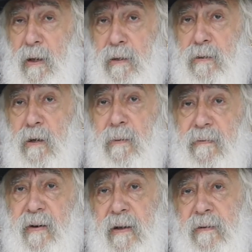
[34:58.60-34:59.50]
So, my
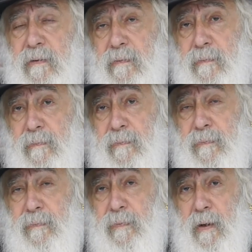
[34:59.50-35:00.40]
friend,
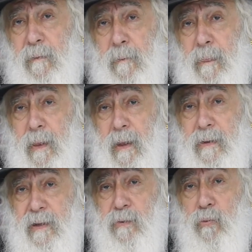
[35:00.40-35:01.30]

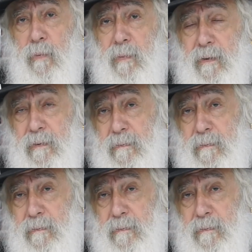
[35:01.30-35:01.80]
that woman,